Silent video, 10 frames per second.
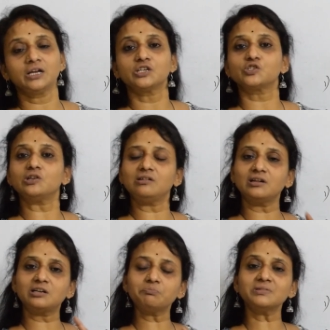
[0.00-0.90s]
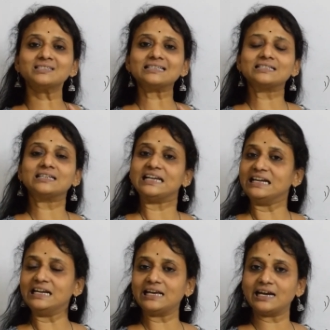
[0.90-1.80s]
So litmus is an
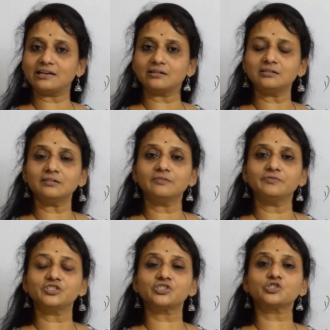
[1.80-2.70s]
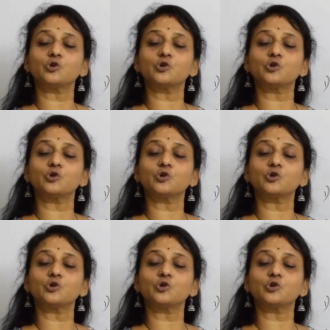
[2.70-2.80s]
indicator which is